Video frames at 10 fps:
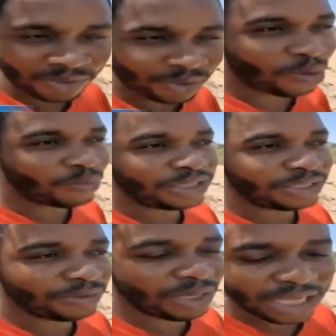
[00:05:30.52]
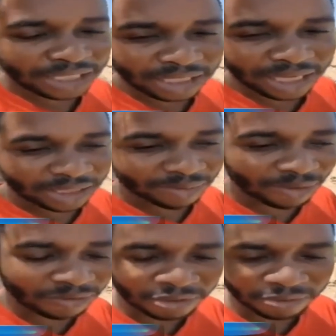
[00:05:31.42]
Dominant, I
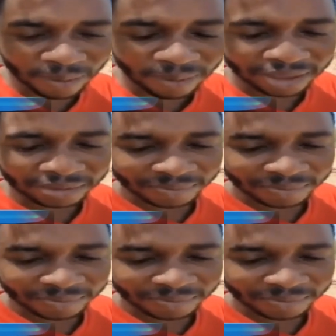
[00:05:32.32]
bro for no papa.